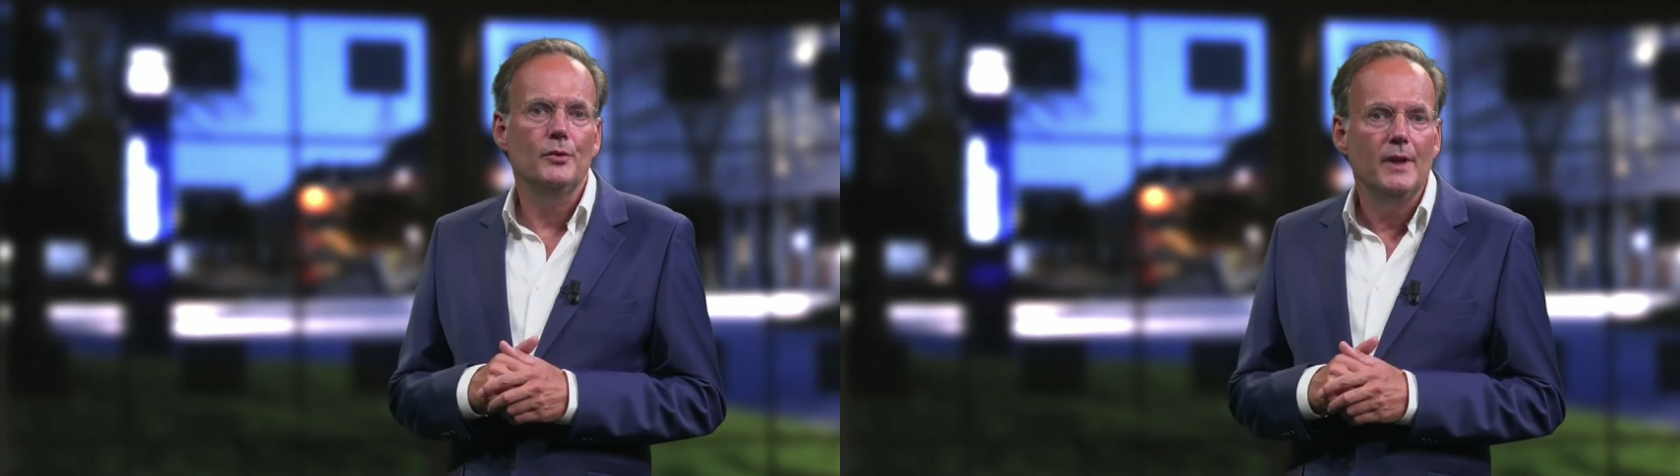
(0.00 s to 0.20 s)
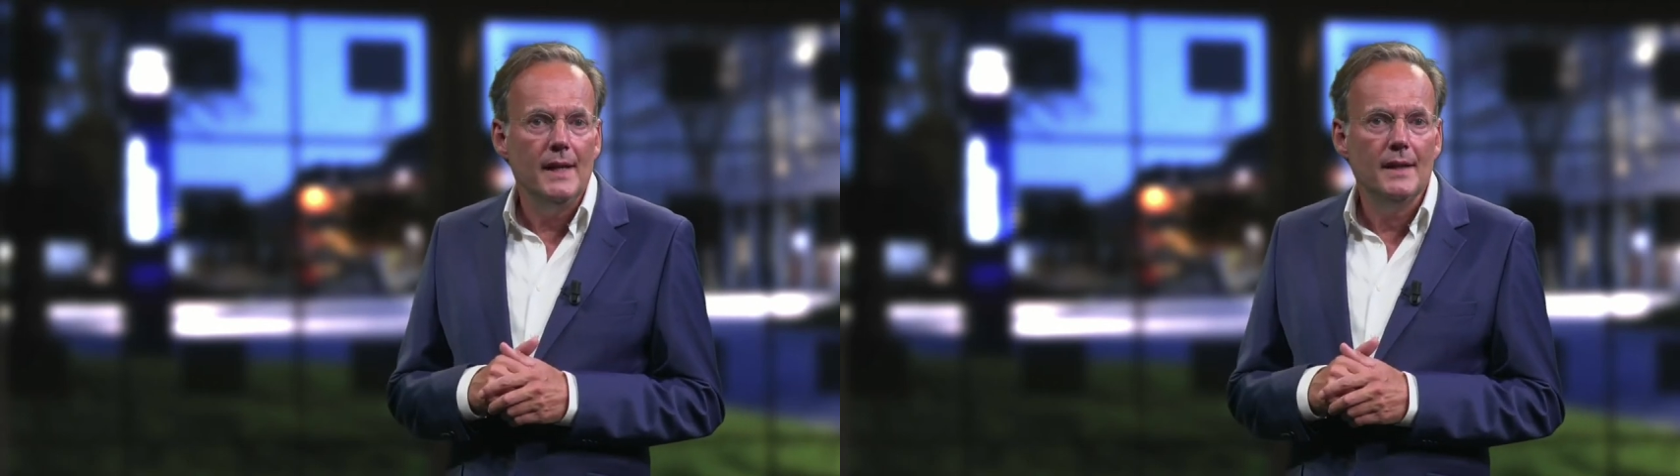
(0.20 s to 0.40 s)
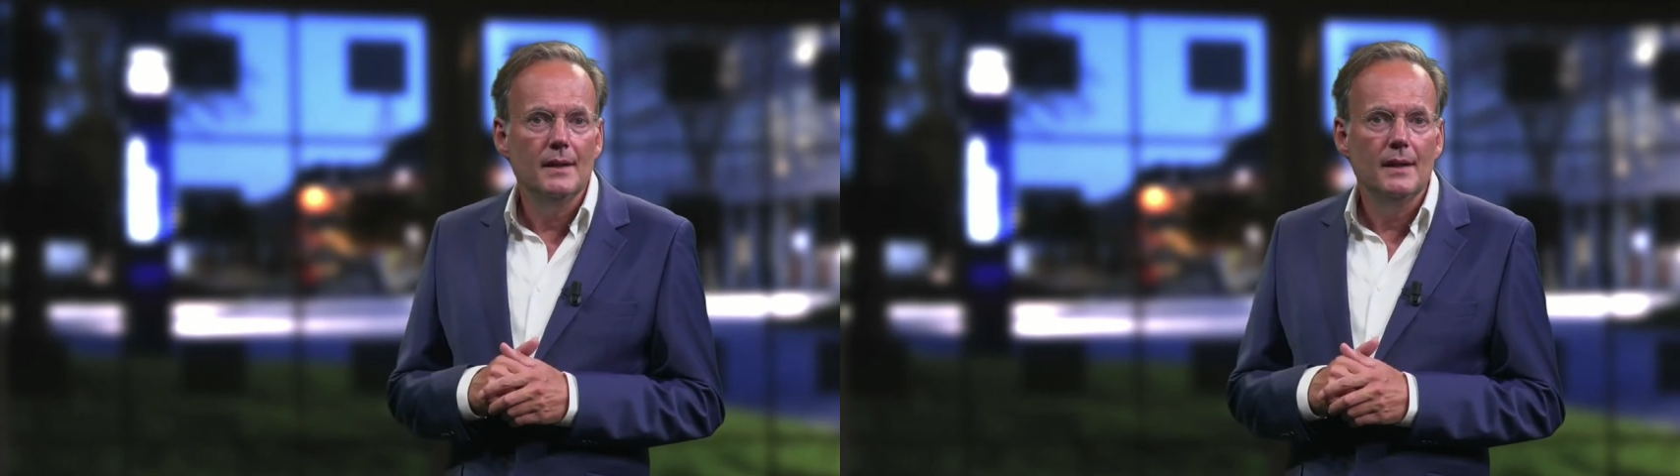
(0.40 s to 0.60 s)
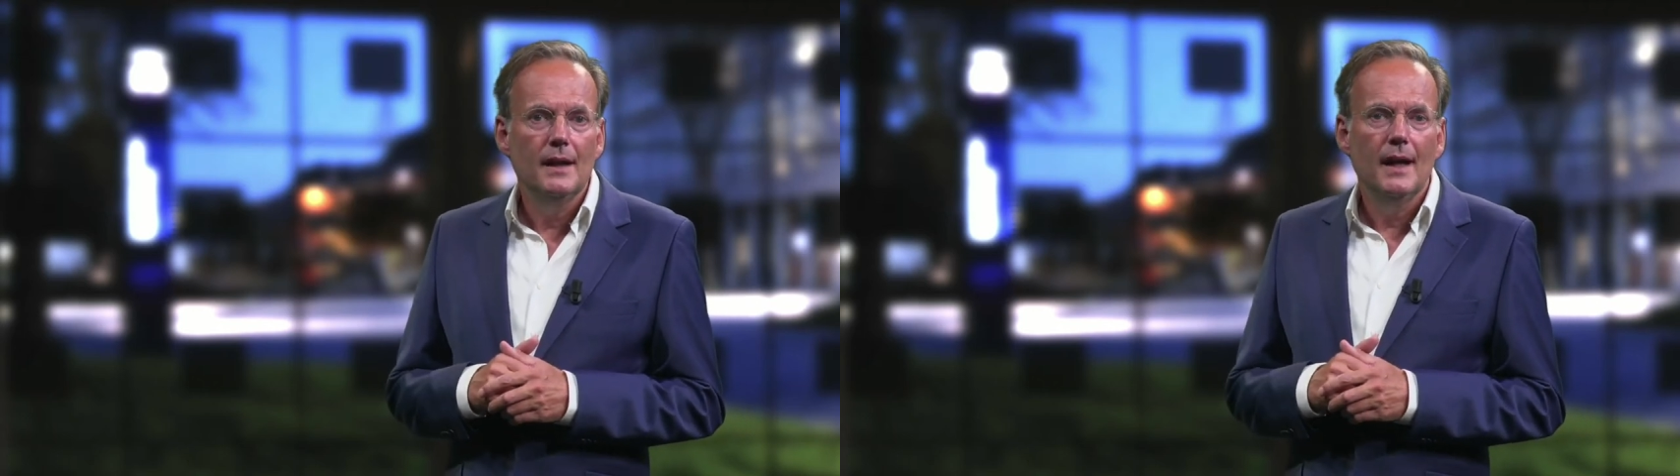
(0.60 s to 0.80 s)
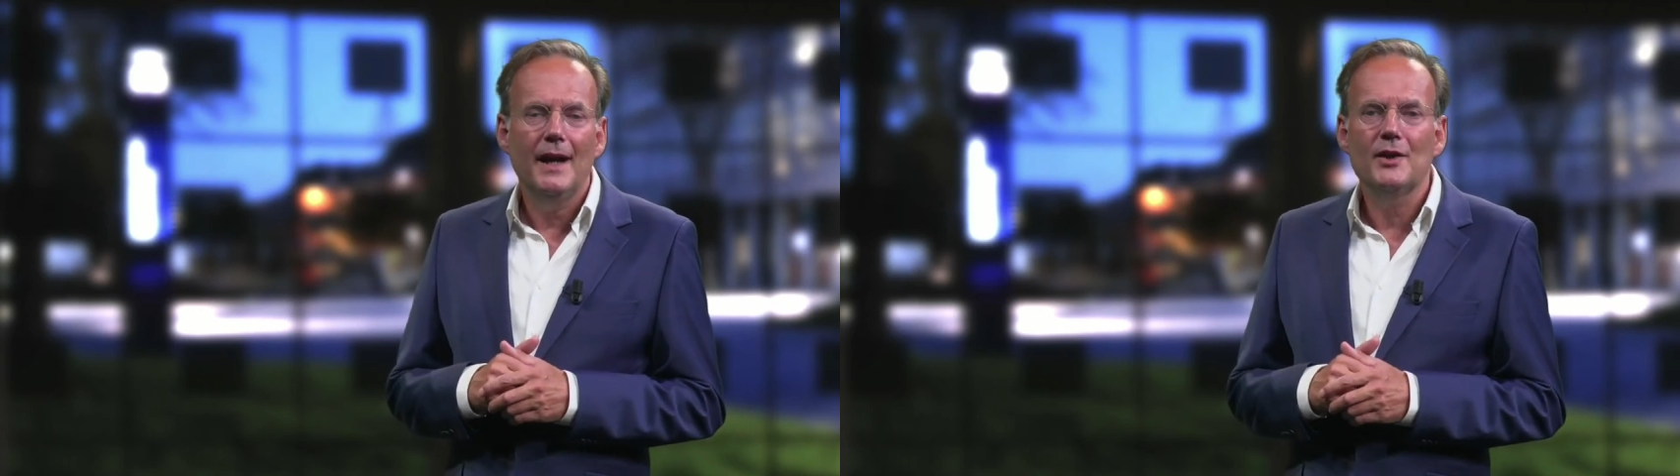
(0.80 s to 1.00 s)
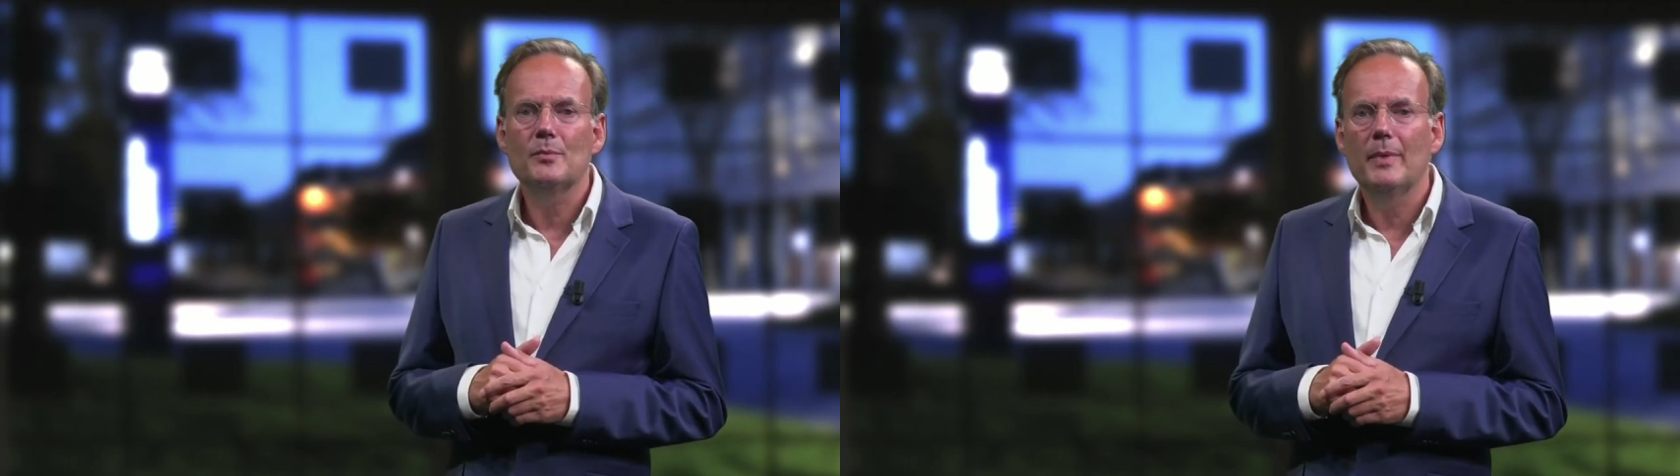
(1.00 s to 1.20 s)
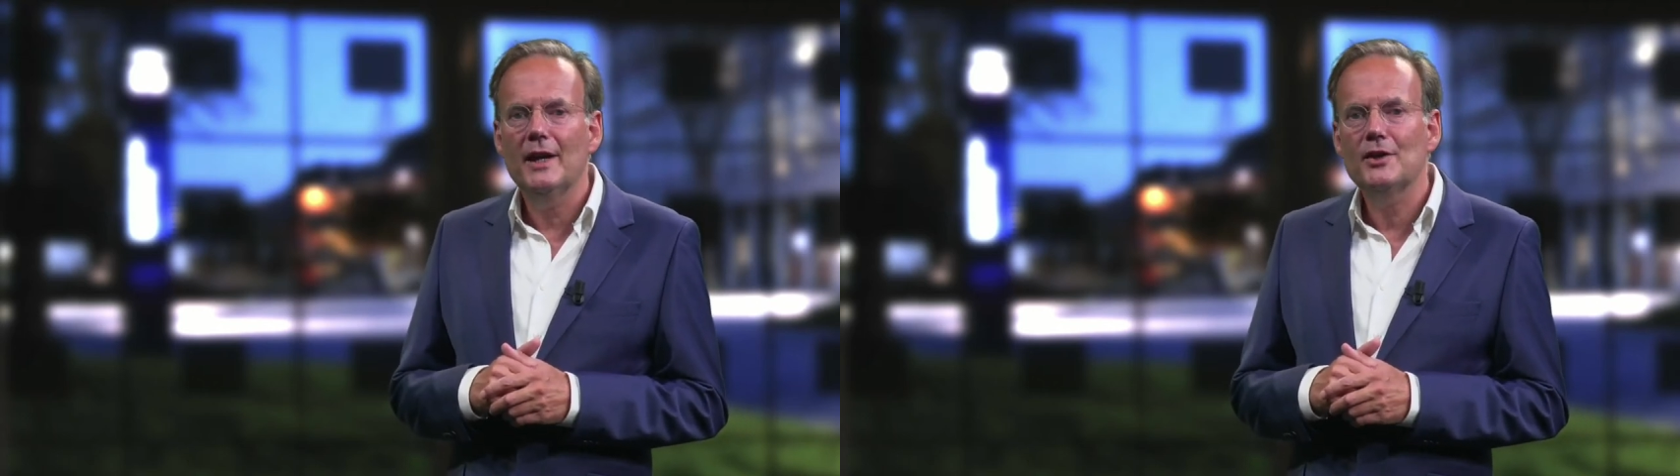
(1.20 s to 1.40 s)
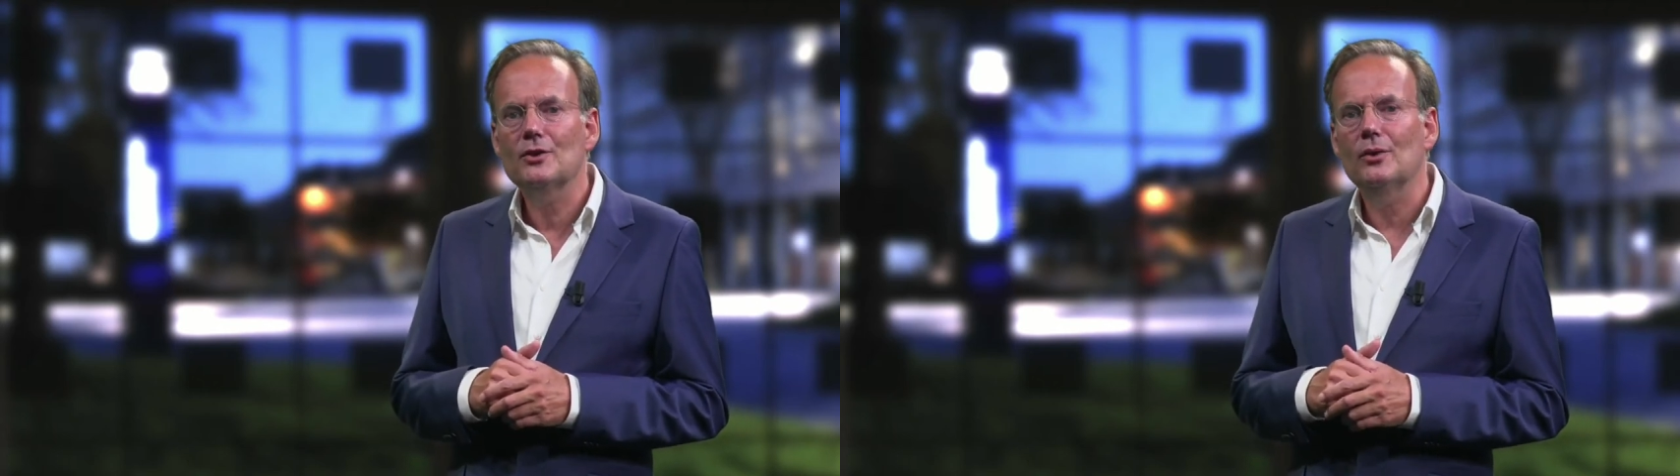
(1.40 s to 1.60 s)
unique and is
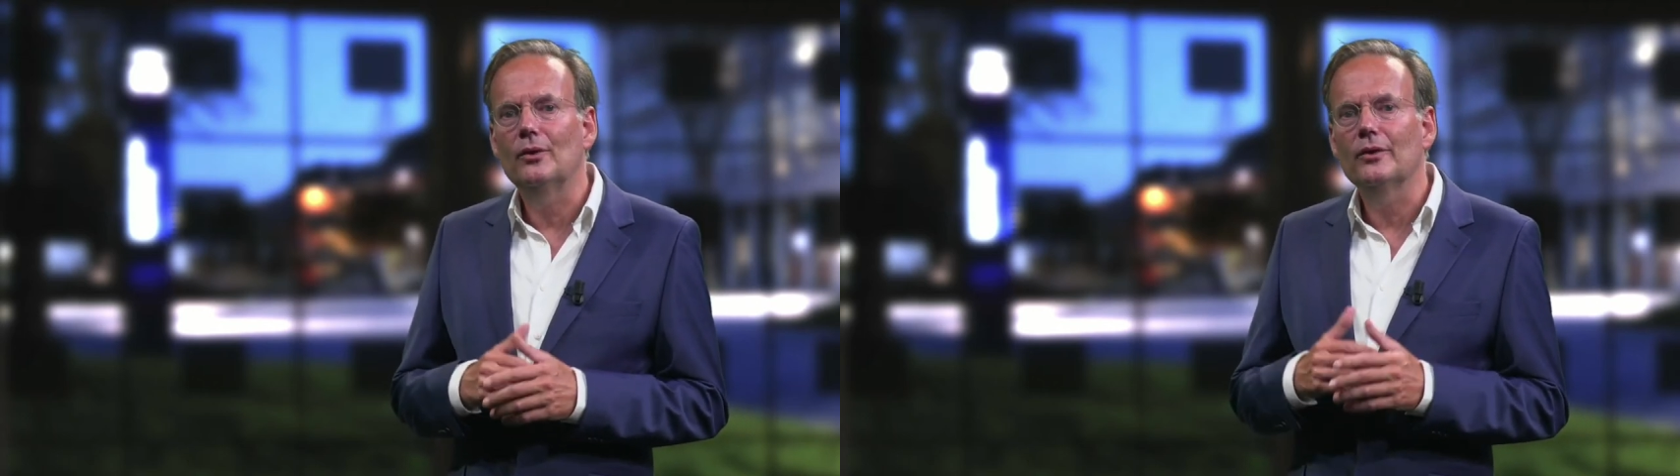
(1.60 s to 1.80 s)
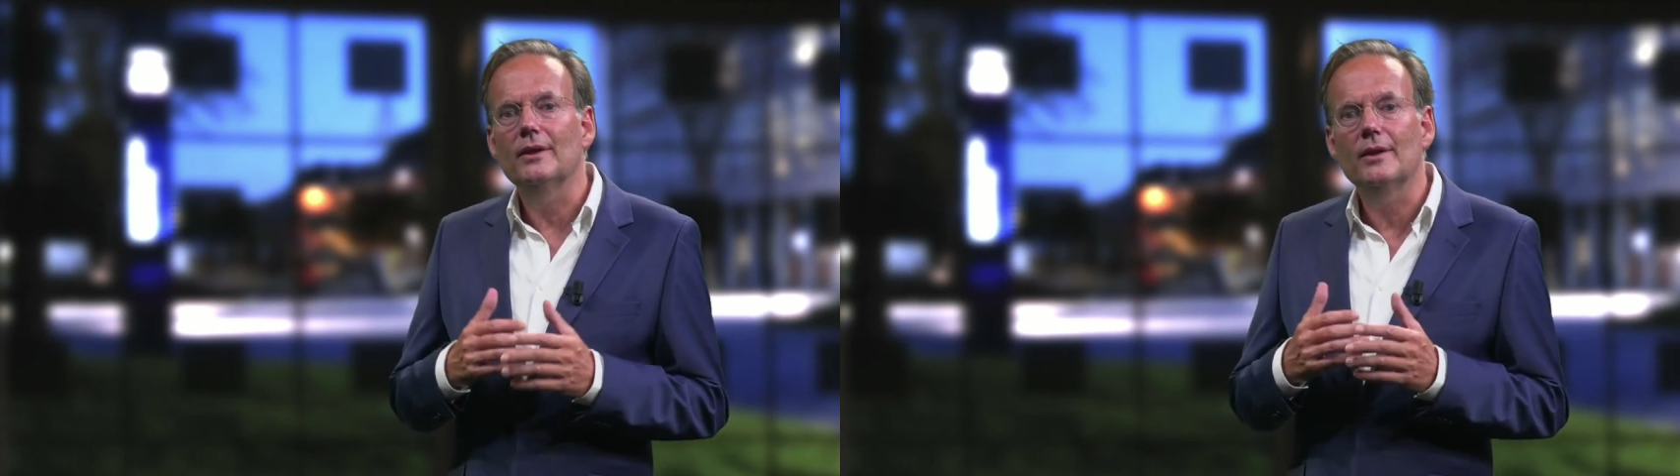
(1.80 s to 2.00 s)
based on